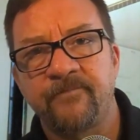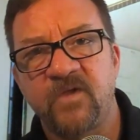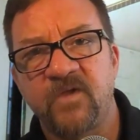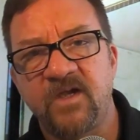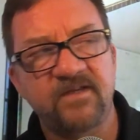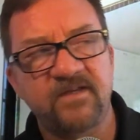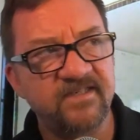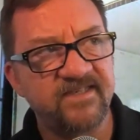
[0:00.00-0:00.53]

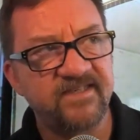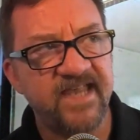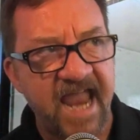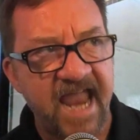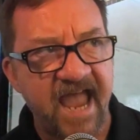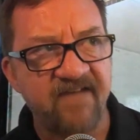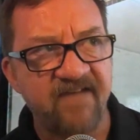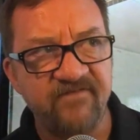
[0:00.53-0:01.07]
right? Because they
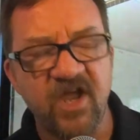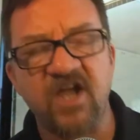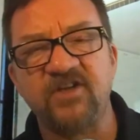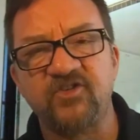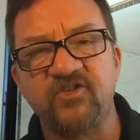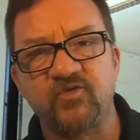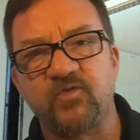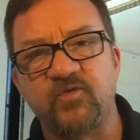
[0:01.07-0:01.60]
have
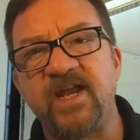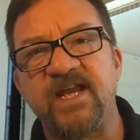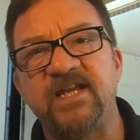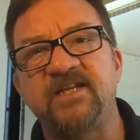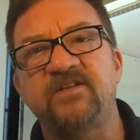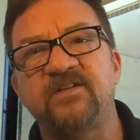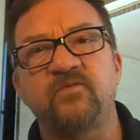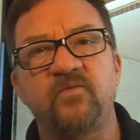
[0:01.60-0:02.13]
not
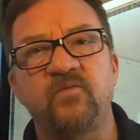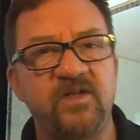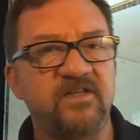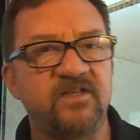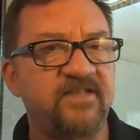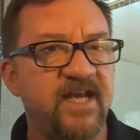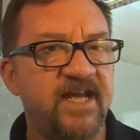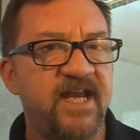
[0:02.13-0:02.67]
trained real
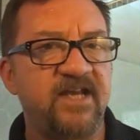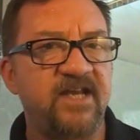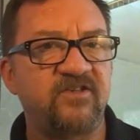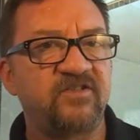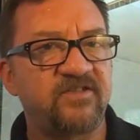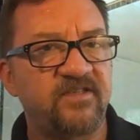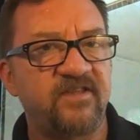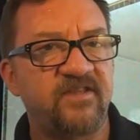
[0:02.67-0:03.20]
estate
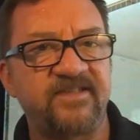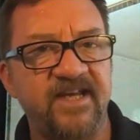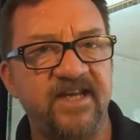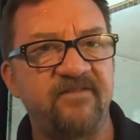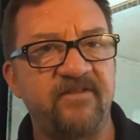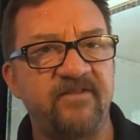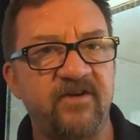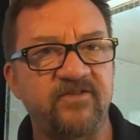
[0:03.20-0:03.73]
agents in the
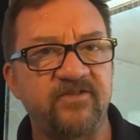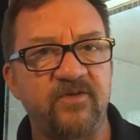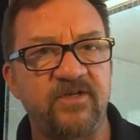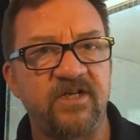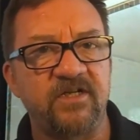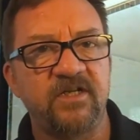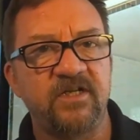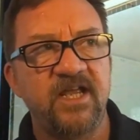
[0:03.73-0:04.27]
state of
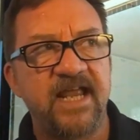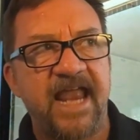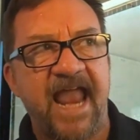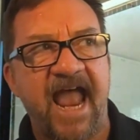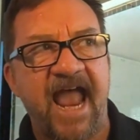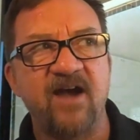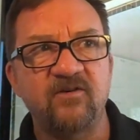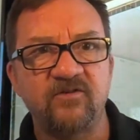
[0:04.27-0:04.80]
Arizona
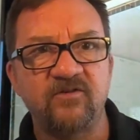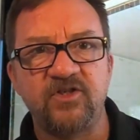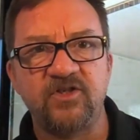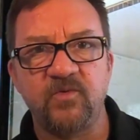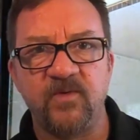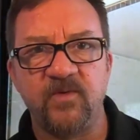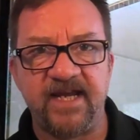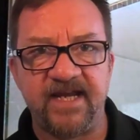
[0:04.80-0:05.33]
how
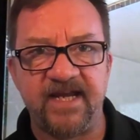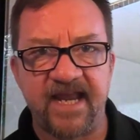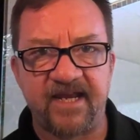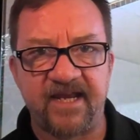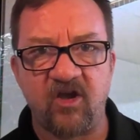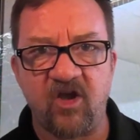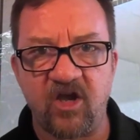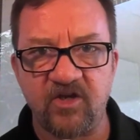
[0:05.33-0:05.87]
to read a
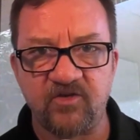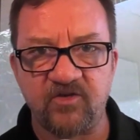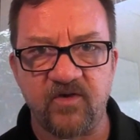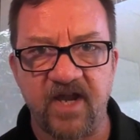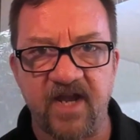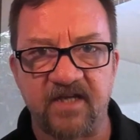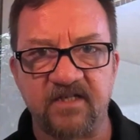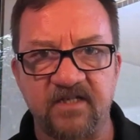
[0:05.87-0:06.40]

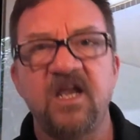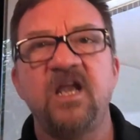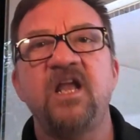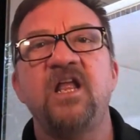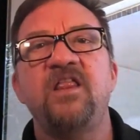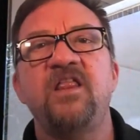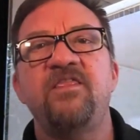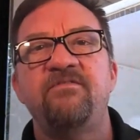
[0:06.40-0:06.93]
contract.
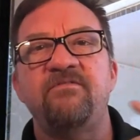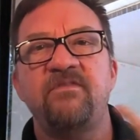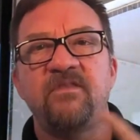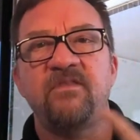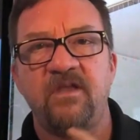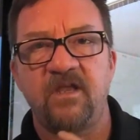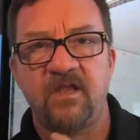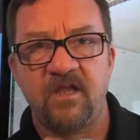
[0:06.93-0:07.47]

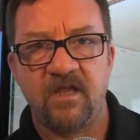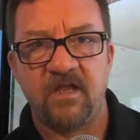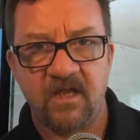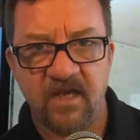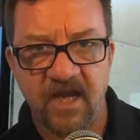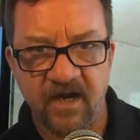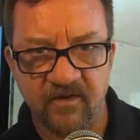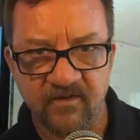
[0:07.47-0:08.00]

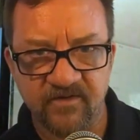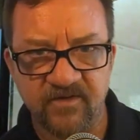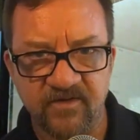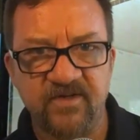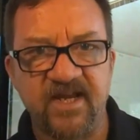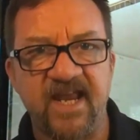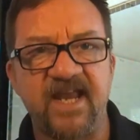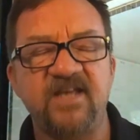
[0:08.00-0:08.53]

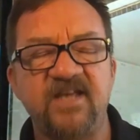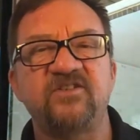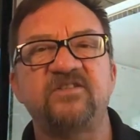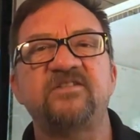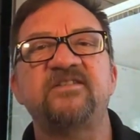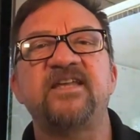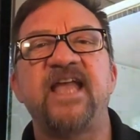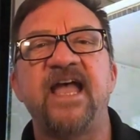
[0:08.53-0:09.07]
Arizona
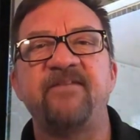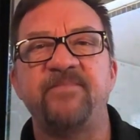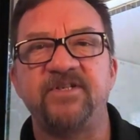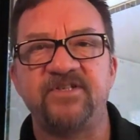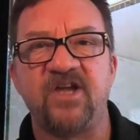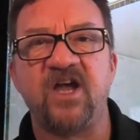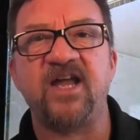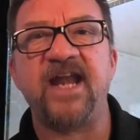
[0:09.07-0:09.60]
agents have been
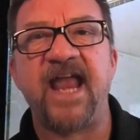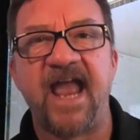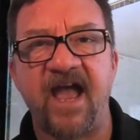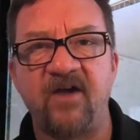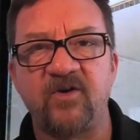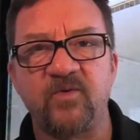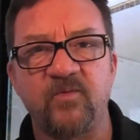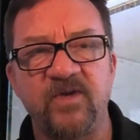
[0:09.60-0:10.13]
taught
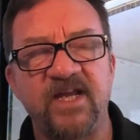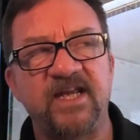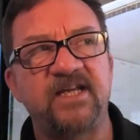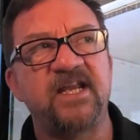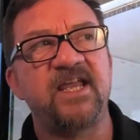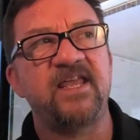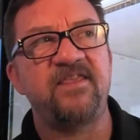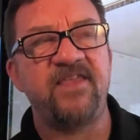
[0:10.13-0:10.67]
how to
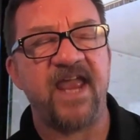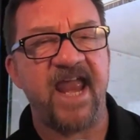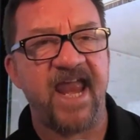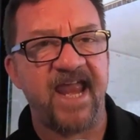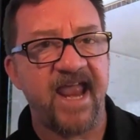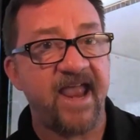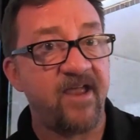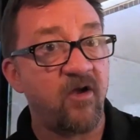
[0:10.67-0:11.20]
read the
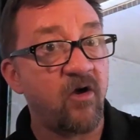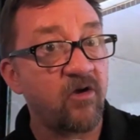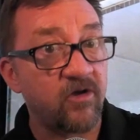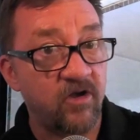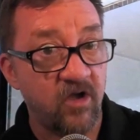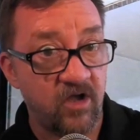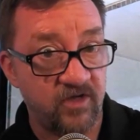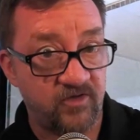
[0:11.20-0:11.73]
AAR
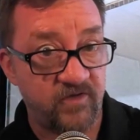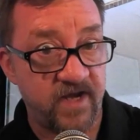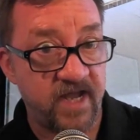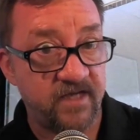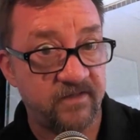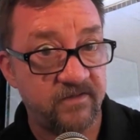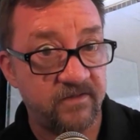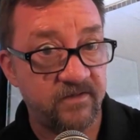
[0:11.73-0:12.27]

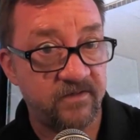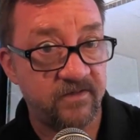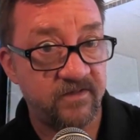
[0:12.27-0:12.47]
contract.